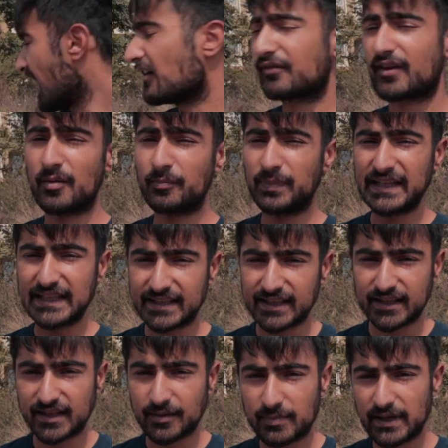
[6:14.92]
have completed
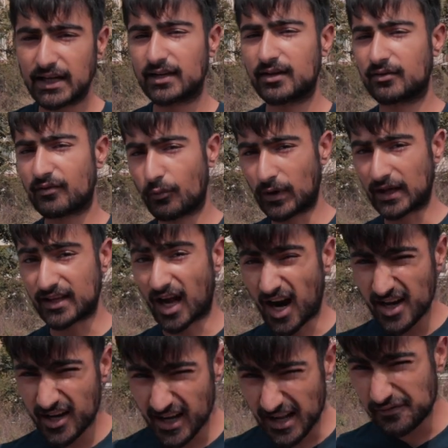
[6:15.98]
the build with
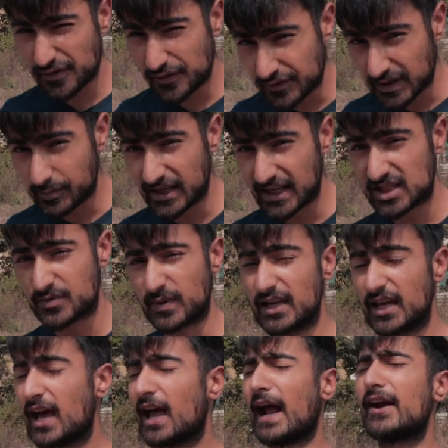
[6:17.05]
150
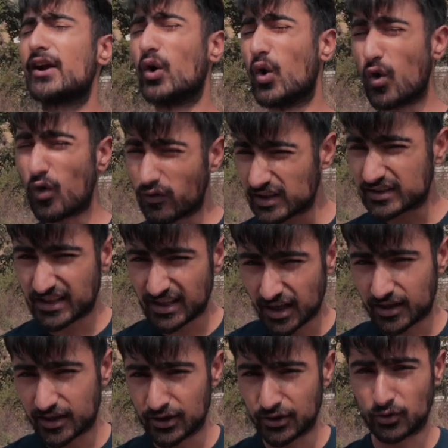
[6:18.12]
bhp and over
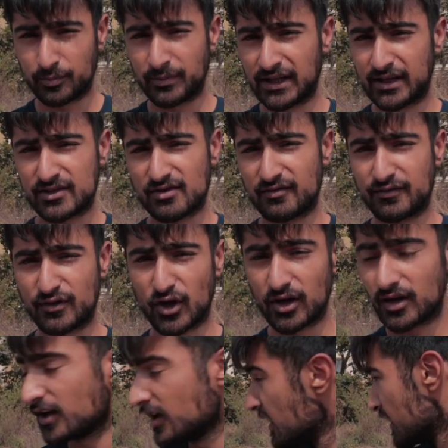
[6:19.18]
300 Nm of
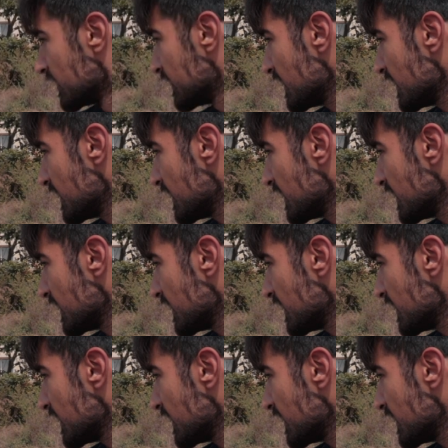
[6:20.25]
torque.